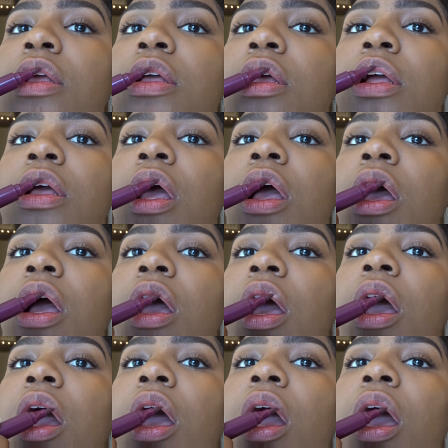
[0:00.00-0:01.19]
Not like
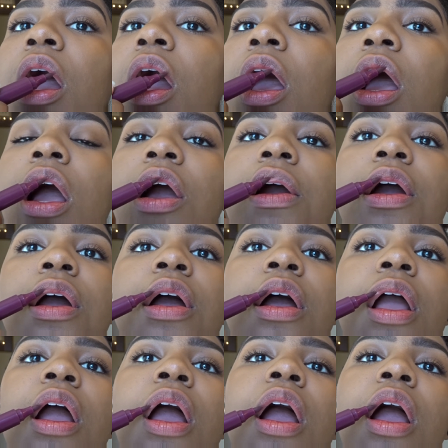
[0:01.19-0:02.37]
full
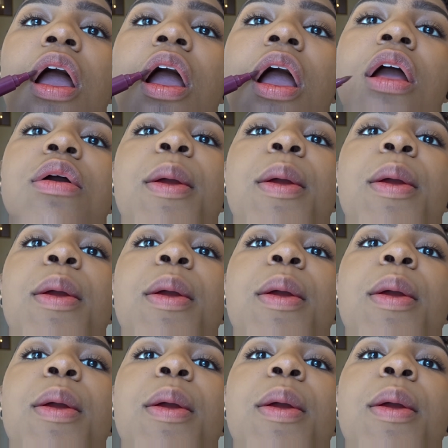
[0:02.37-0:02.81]
opacity pigment,